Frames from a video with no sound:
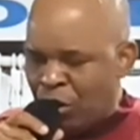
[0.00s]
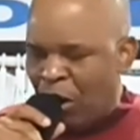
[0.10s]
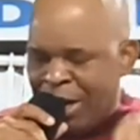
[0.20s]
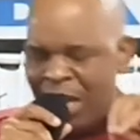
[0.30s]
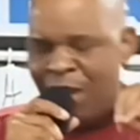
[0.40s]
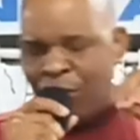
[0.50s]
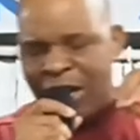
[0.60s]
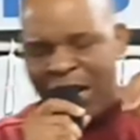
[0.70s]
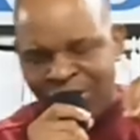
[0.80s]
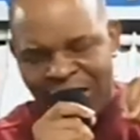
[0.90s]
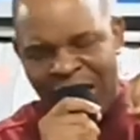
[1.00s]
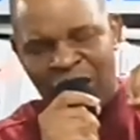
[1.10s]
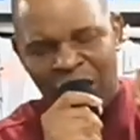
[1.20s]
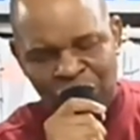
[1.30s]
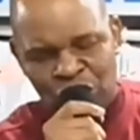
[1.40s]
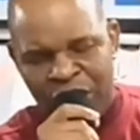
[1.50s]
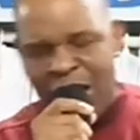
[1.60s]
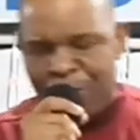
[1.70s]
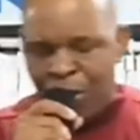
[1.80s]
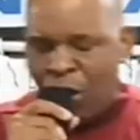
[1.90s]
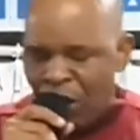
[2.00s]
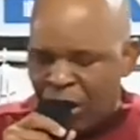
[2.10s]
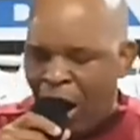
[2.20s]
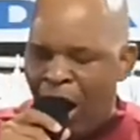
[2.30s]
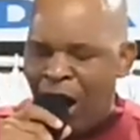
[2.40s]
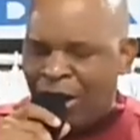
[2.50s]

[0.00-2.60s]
No evil can steal your dream. God